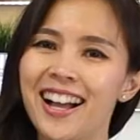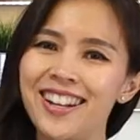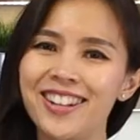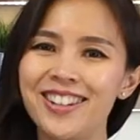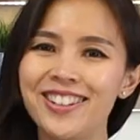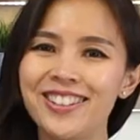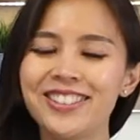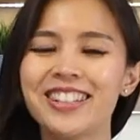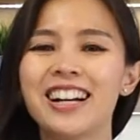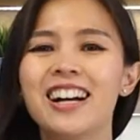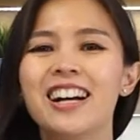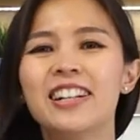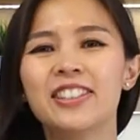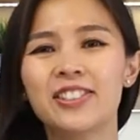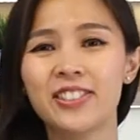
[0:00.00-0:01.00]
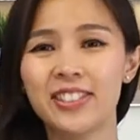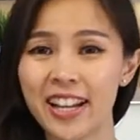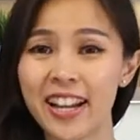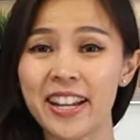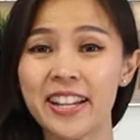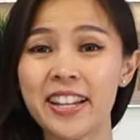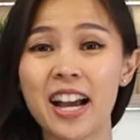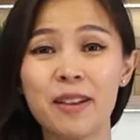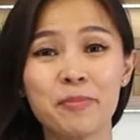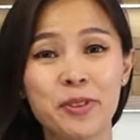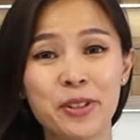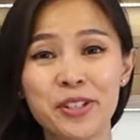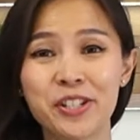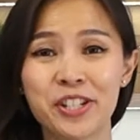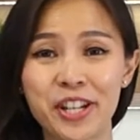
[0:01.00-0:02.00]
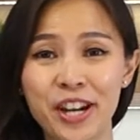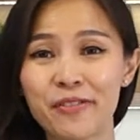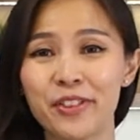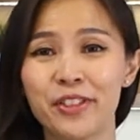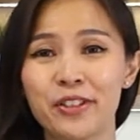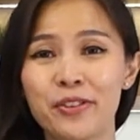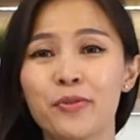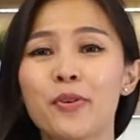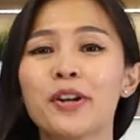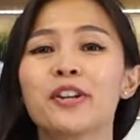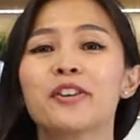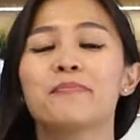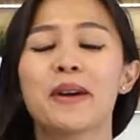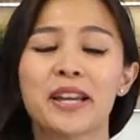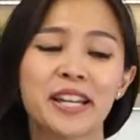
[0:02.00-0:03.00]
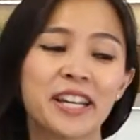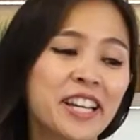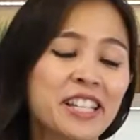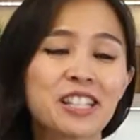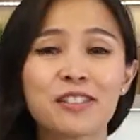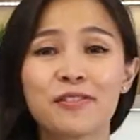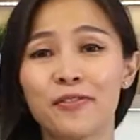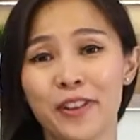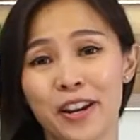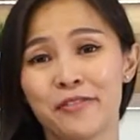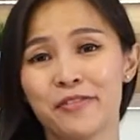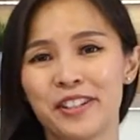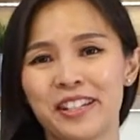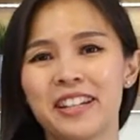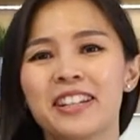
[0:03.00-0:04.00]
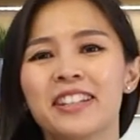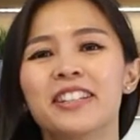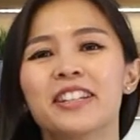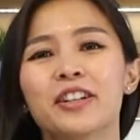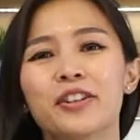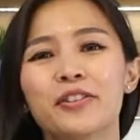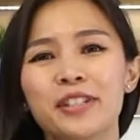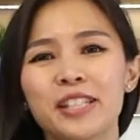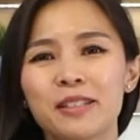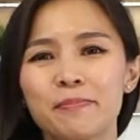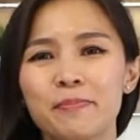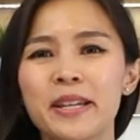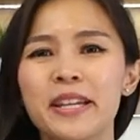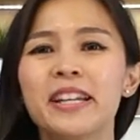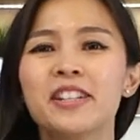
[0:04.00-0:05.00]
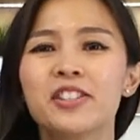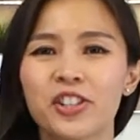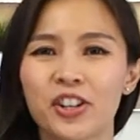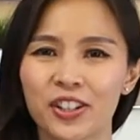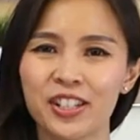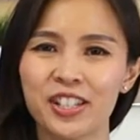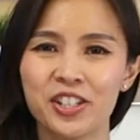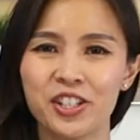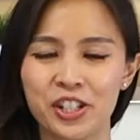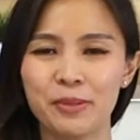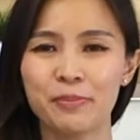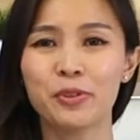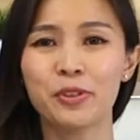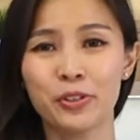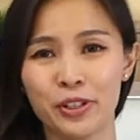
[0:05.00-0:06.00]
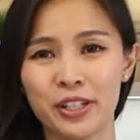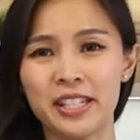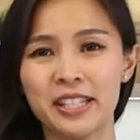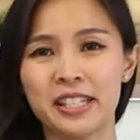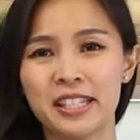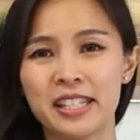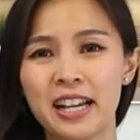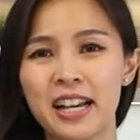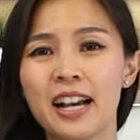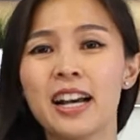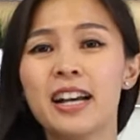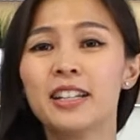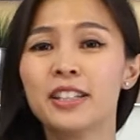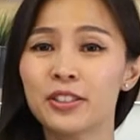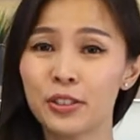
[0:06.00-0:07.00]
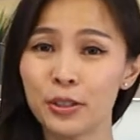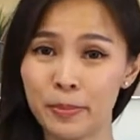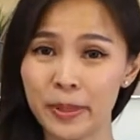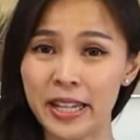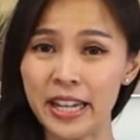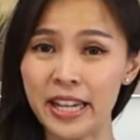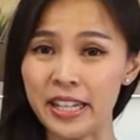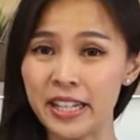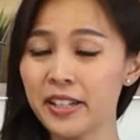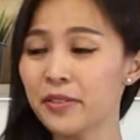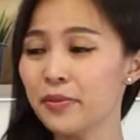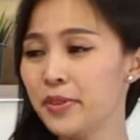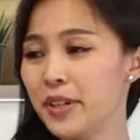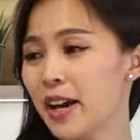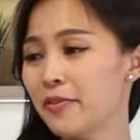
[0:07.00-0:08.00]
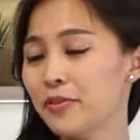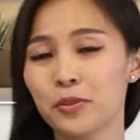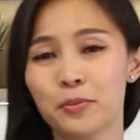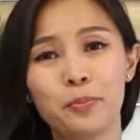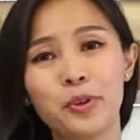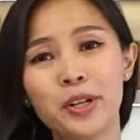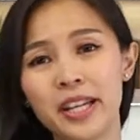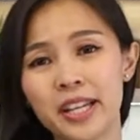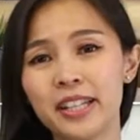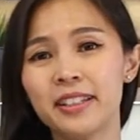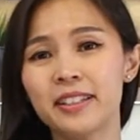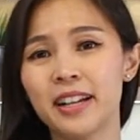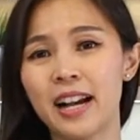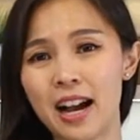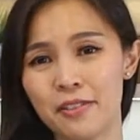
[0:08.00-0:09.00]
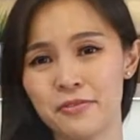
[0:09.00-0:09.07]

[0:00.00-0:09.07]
Hello! Today, I'm going to share with you one of my kids' favorite, the crispy chocolate chip cookies. To begin, we have to preheat the